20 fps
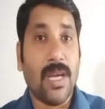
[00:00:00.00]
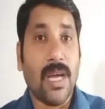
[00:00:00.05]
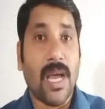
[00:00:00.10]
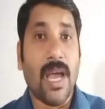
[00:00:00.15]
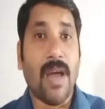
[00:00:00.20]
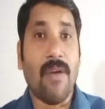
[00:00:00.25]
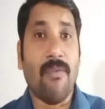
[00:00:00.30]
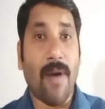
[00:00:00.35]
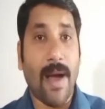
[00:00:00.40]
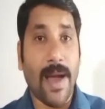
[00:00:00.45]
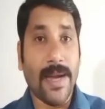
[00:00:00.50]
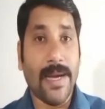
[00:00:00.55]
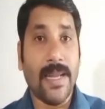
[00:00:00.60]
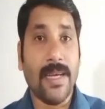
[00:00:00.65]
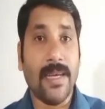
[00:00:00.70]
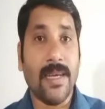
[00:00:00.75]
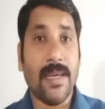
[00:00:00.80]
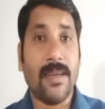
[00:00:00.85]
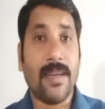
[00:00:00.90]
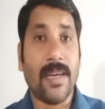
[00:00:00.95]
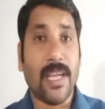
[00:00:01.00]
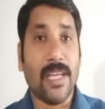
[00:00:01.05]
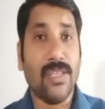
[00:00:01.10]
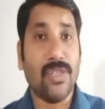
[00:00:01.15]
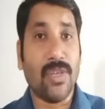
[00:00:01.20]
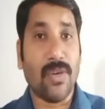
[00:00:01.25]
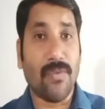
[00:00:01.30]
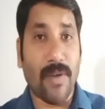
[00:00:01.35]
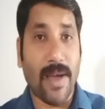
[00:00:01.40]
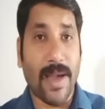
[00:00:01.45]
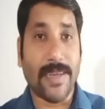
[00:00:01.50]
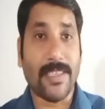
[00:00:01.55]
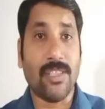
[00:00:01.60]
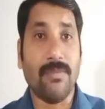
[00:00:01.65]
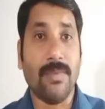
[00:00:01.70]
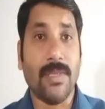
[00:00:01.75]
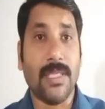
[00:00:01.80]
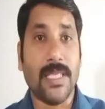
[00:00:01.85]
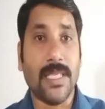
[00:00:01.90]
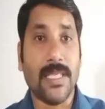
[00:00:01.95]
a wider range of
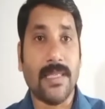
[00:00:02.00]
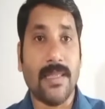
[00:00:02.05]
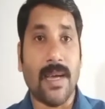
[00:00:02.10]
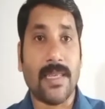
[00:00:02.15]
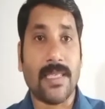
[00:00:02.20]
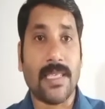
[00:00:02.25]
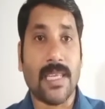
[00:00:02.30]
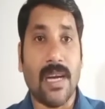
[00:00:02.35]
activities that